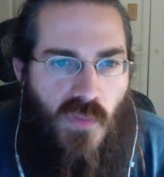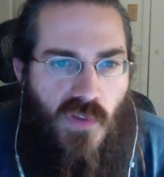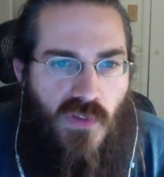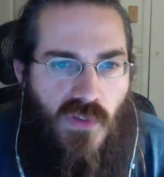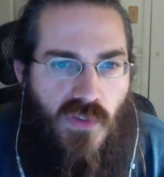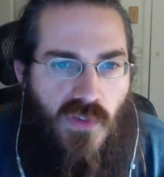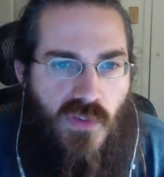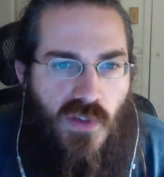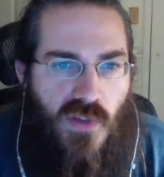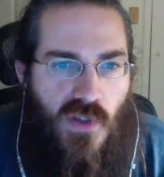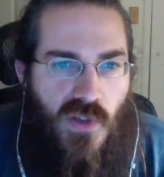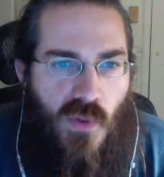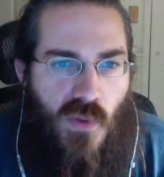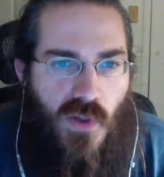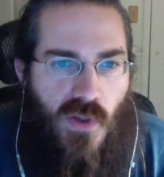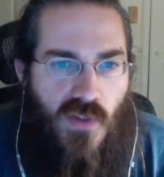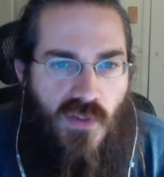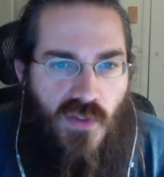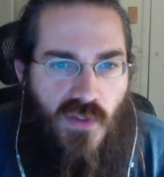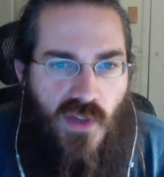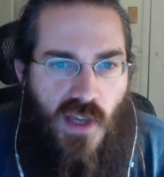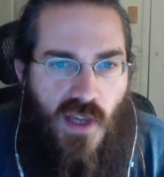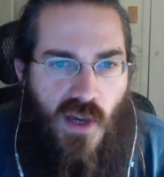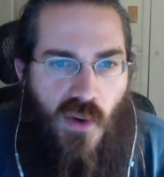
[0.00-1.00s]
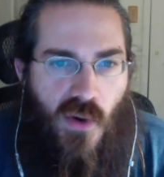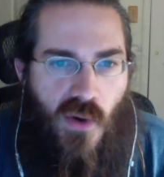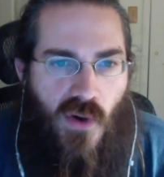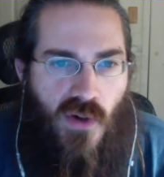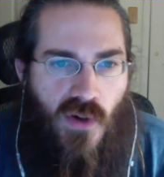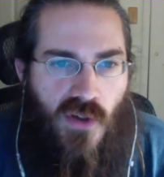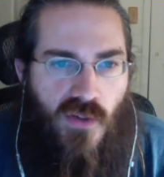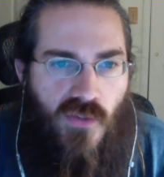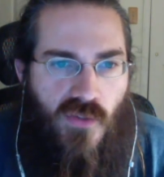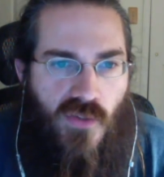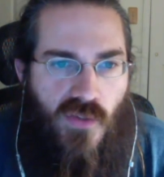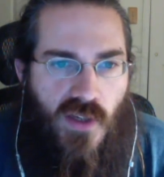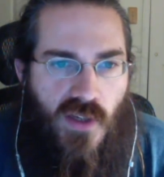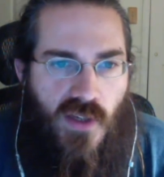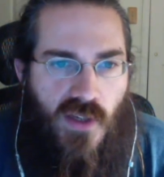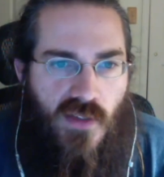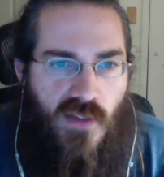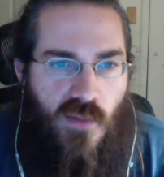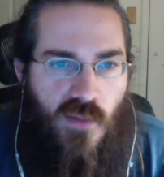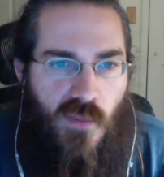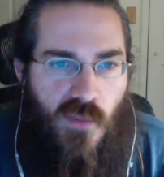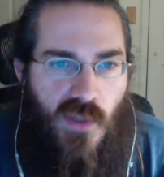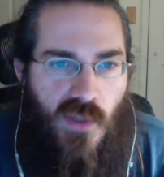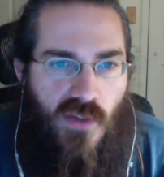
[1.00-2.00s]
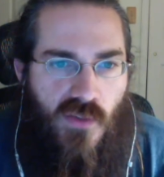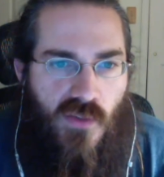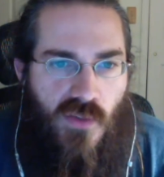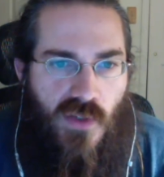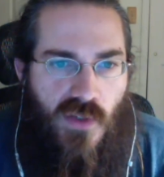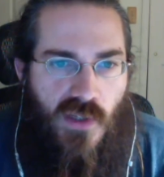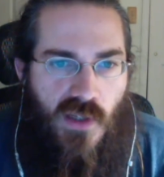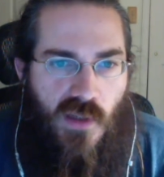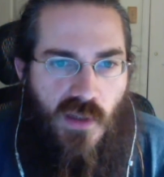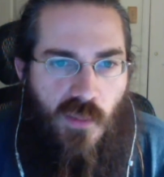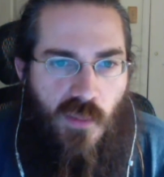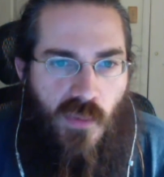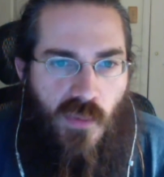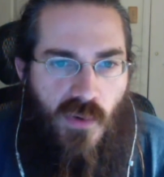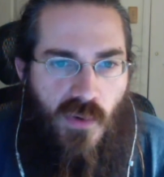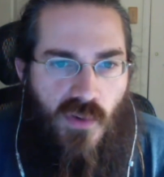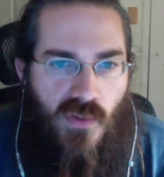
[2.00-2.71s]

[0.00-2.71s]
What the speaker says: Let's see. Question: how hard are you finding it to manage running a